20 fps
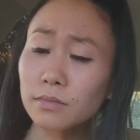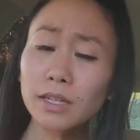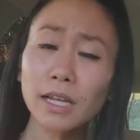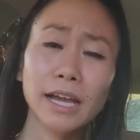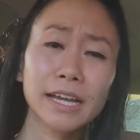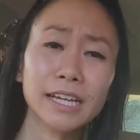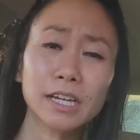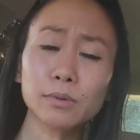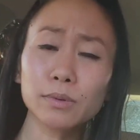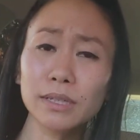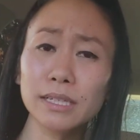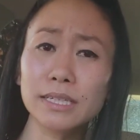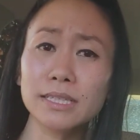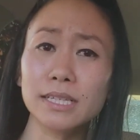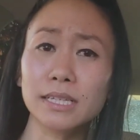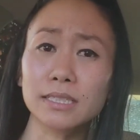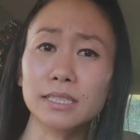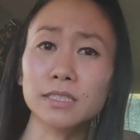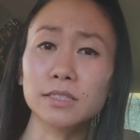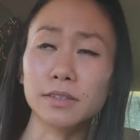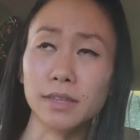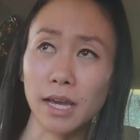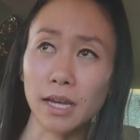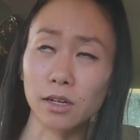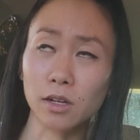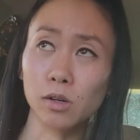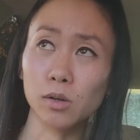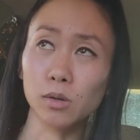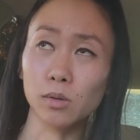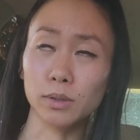I got really sucked into
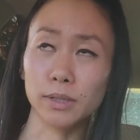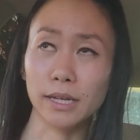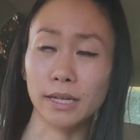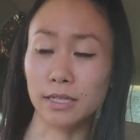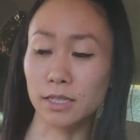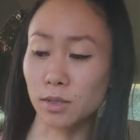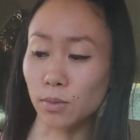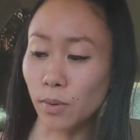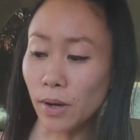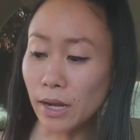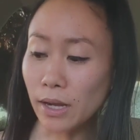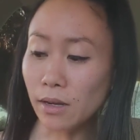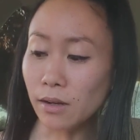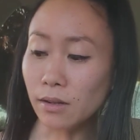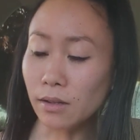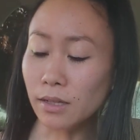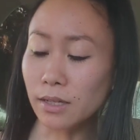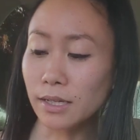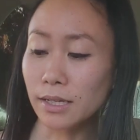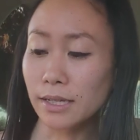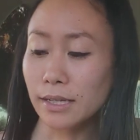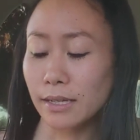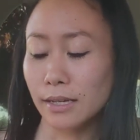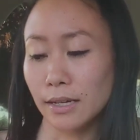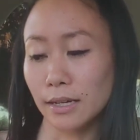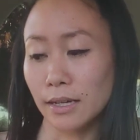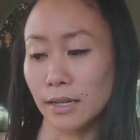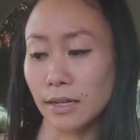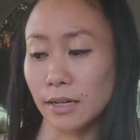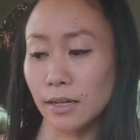that cult as well.
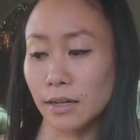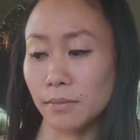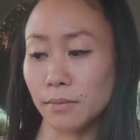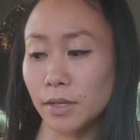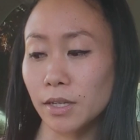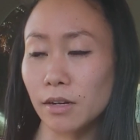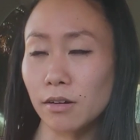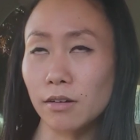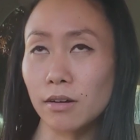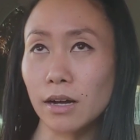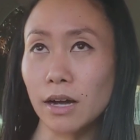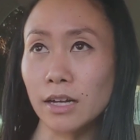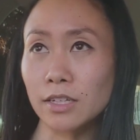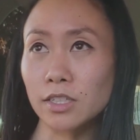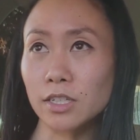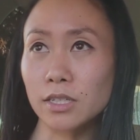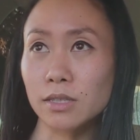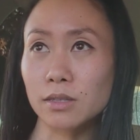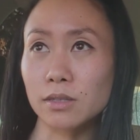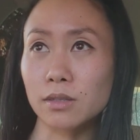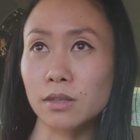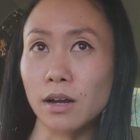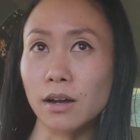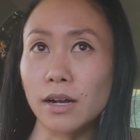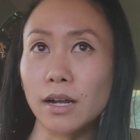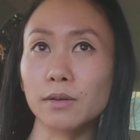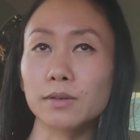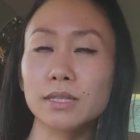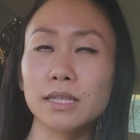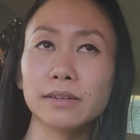I just
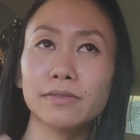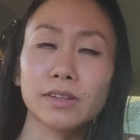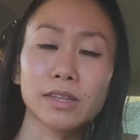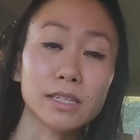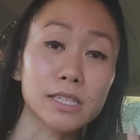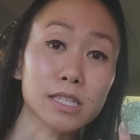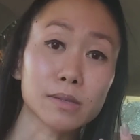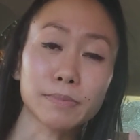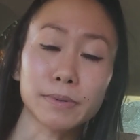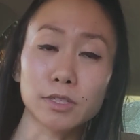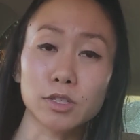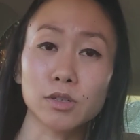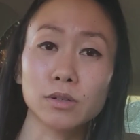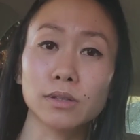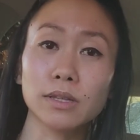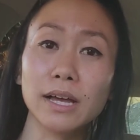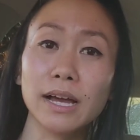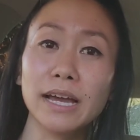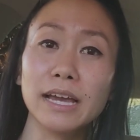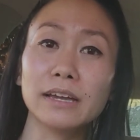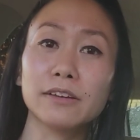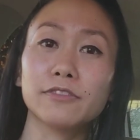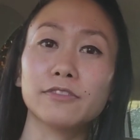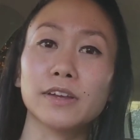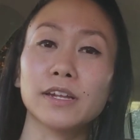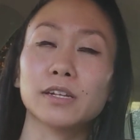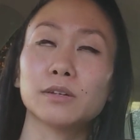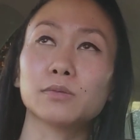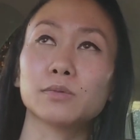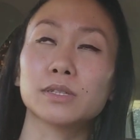thought I was living this spiritual life,
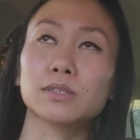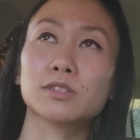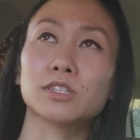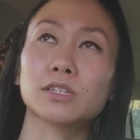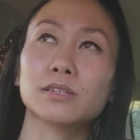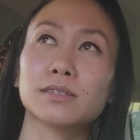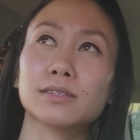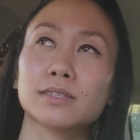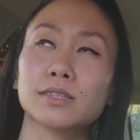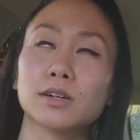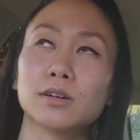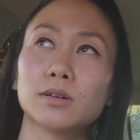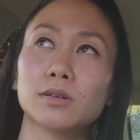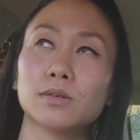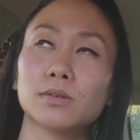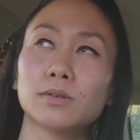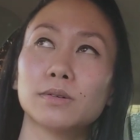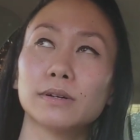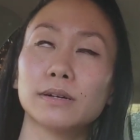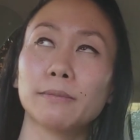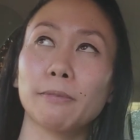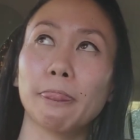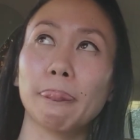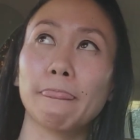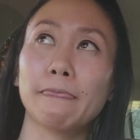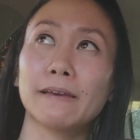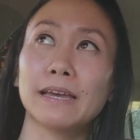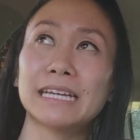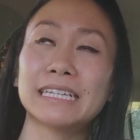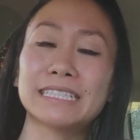and it was just so
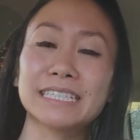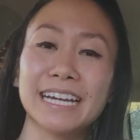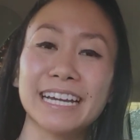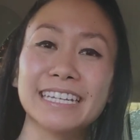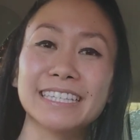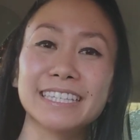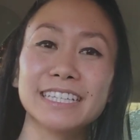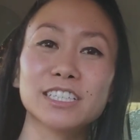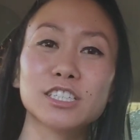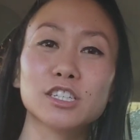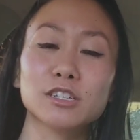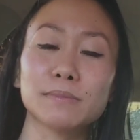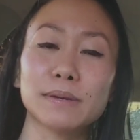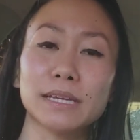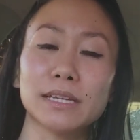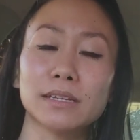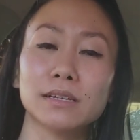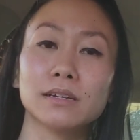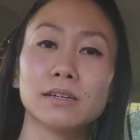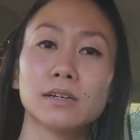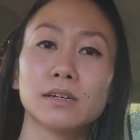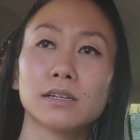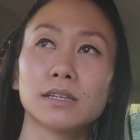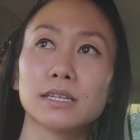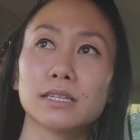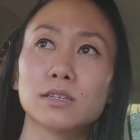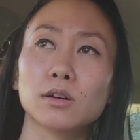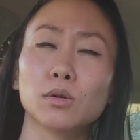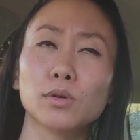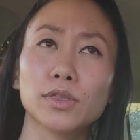enticing to me,
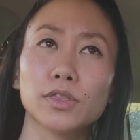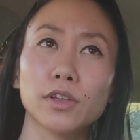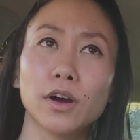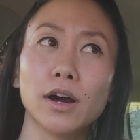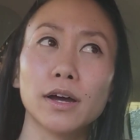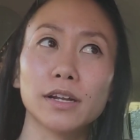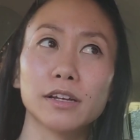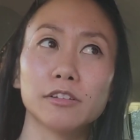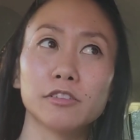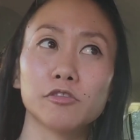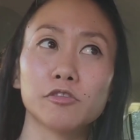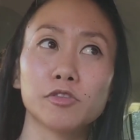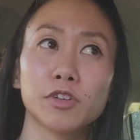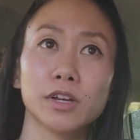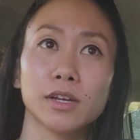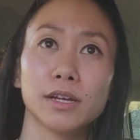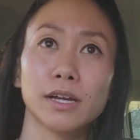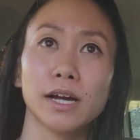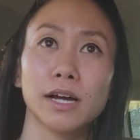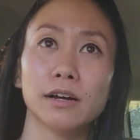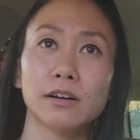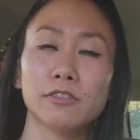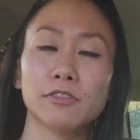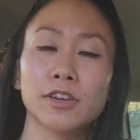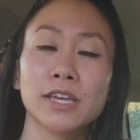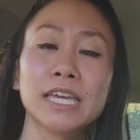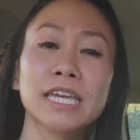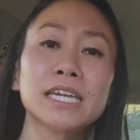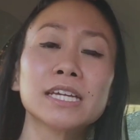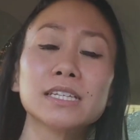this whole thought of
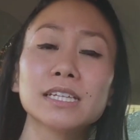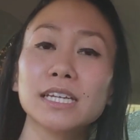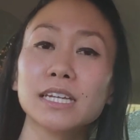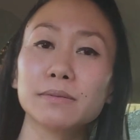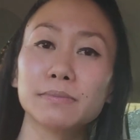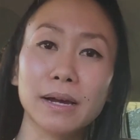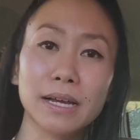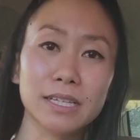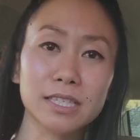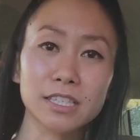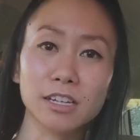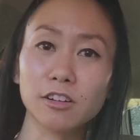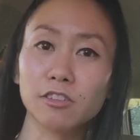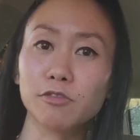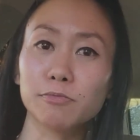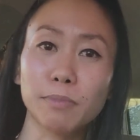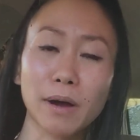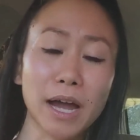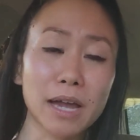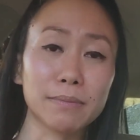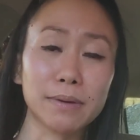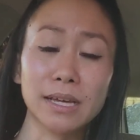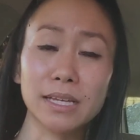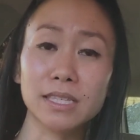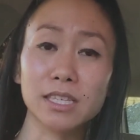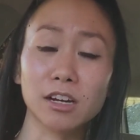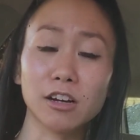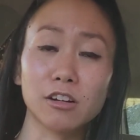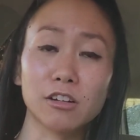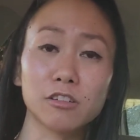healing myself by
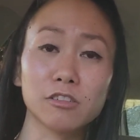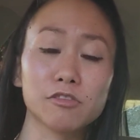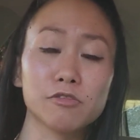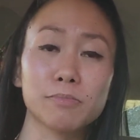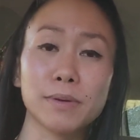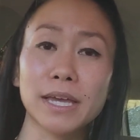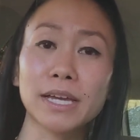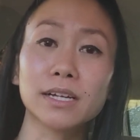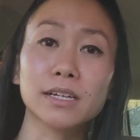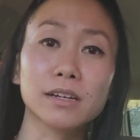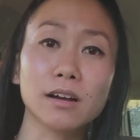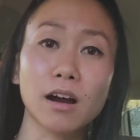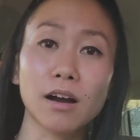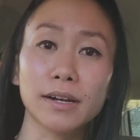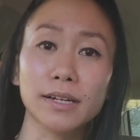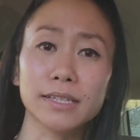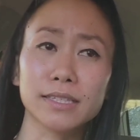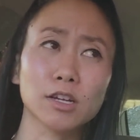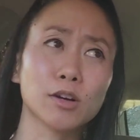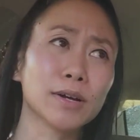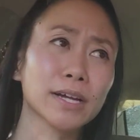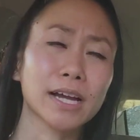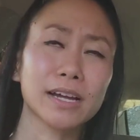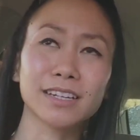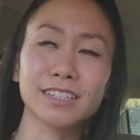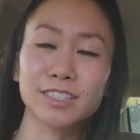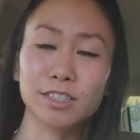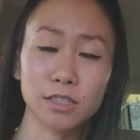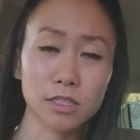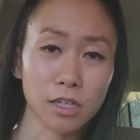myself, being a goddess. I
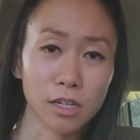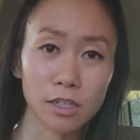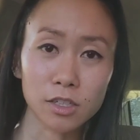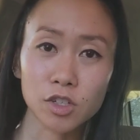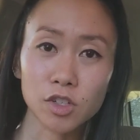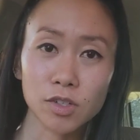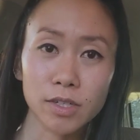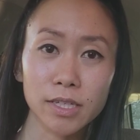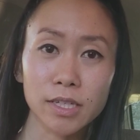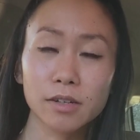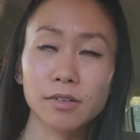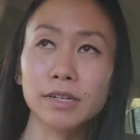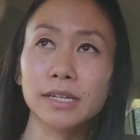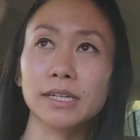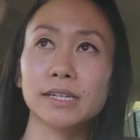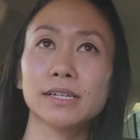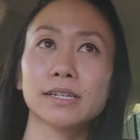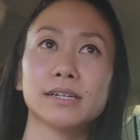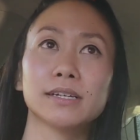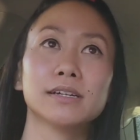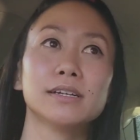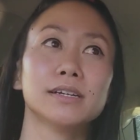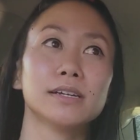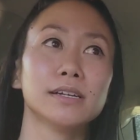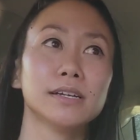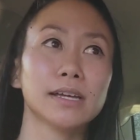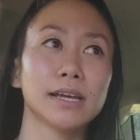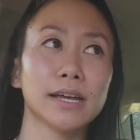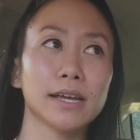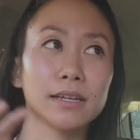got into tantra yoga
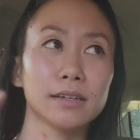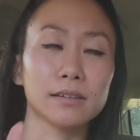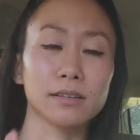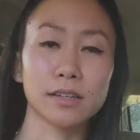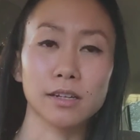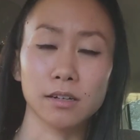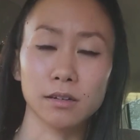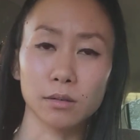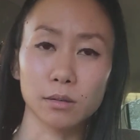and